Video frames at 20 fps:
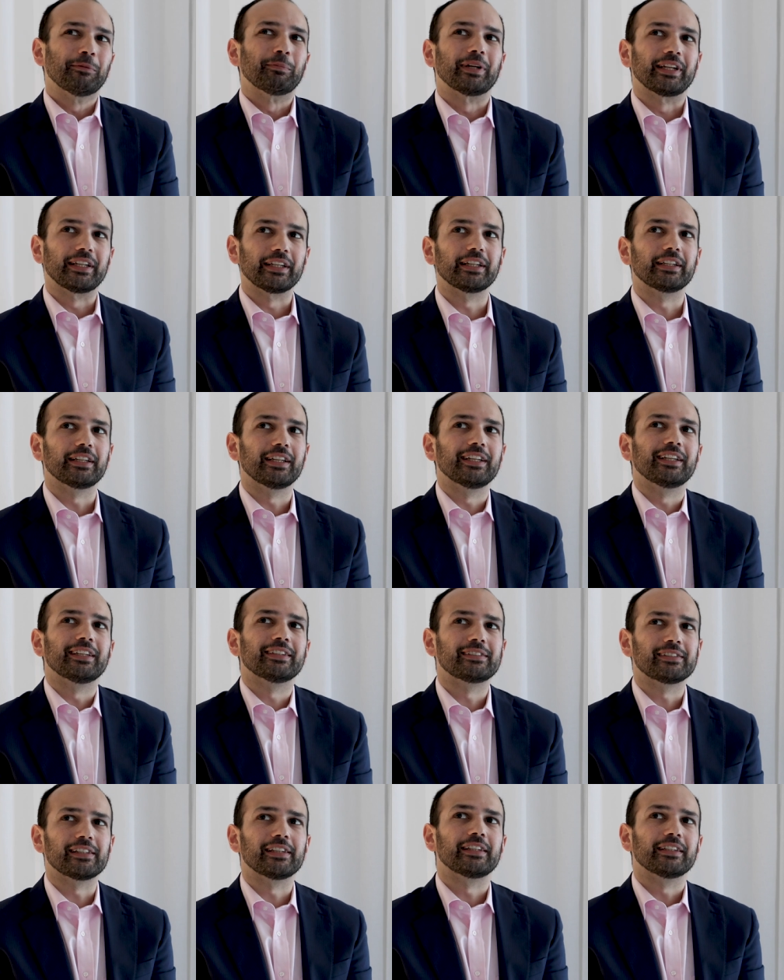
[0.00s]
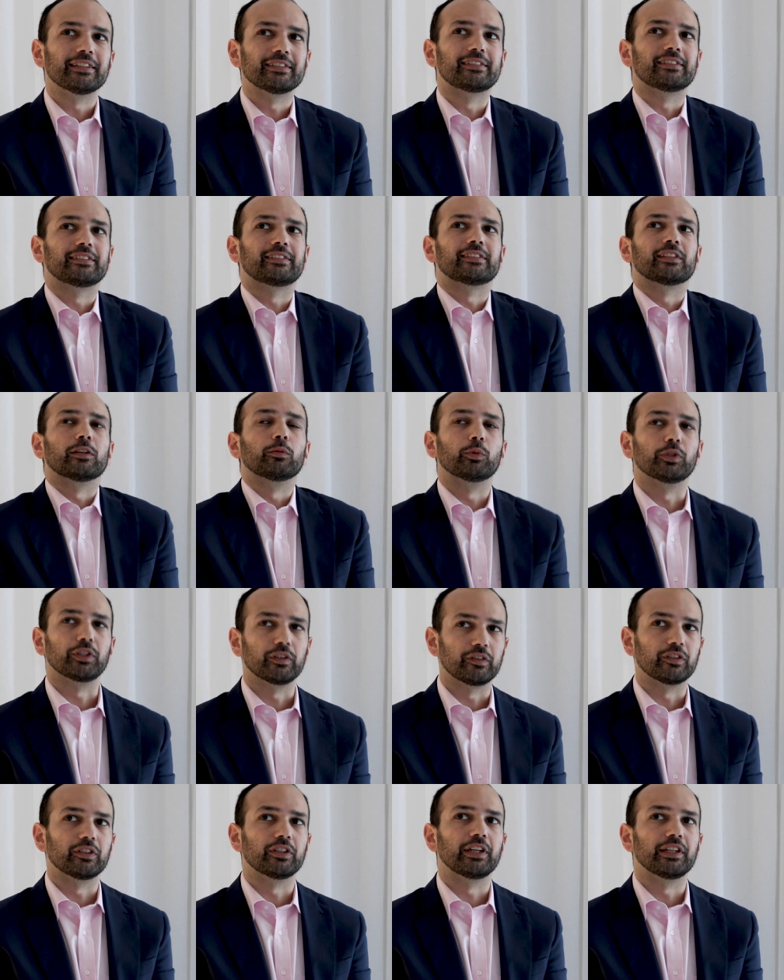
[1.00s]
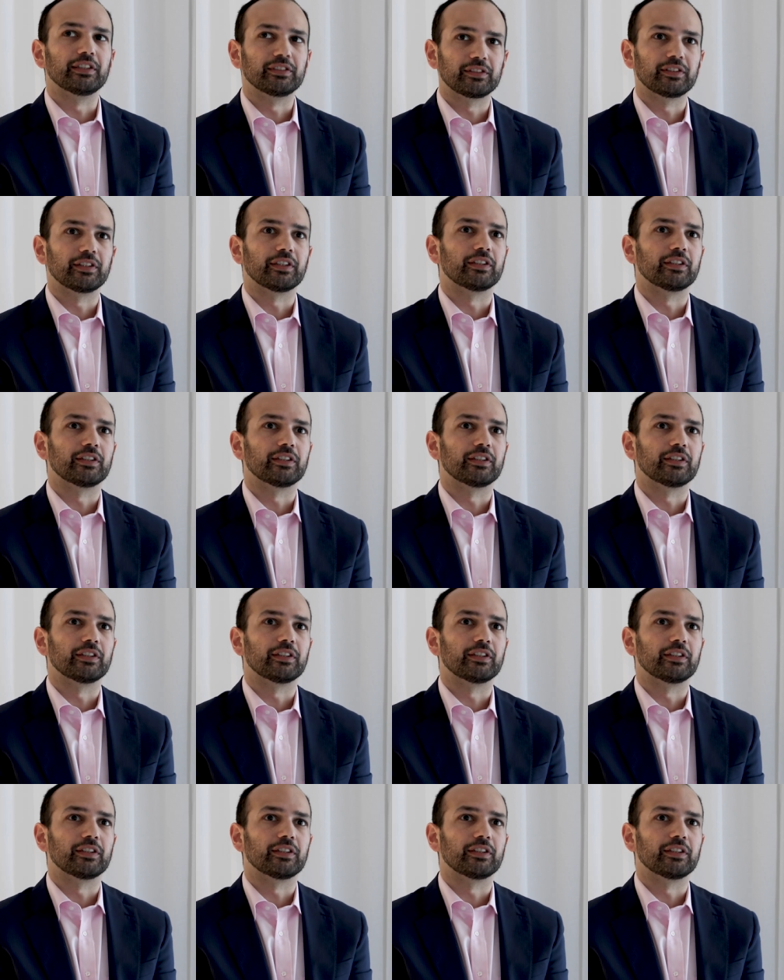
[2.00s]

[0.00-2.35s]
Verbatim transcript: but it, it is it is somewhat of a race.